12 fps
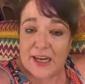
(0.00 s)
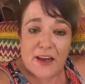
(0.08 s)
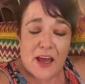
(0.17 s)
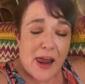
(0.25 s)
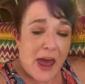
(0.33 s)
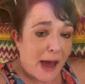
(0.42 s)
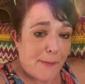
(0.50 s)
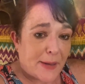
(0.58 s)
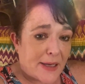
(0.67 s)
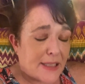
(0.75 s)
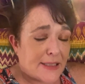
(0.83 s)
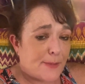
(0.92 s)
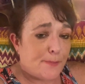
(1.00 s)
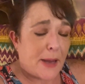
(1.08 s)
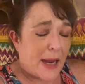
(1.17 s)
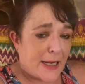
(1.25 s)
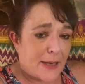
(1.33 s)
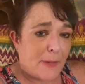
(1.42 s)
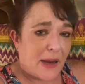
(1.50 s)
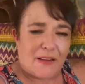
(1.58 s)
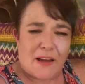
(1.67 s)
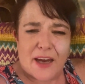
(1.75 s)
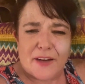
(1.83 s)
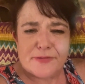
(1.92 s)
and unhappiness and pain in my
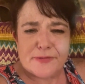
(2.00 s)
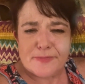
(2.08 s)
life.